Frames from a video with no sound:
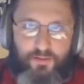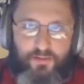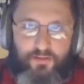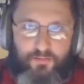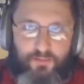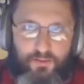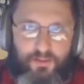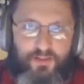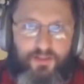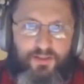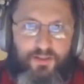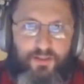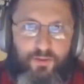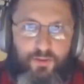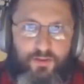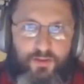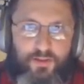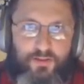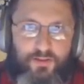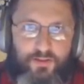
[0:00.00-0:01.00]
But listen to
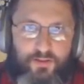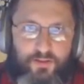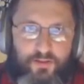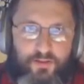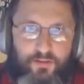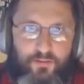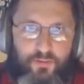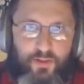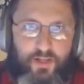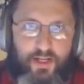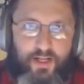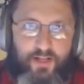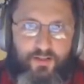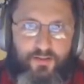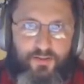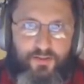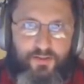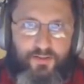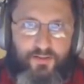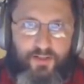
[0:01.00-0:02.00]
what
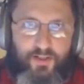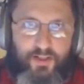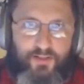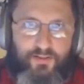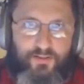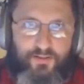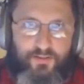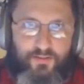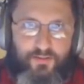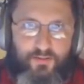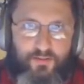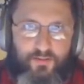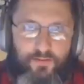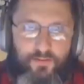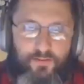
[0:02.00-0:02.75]
Anderson says.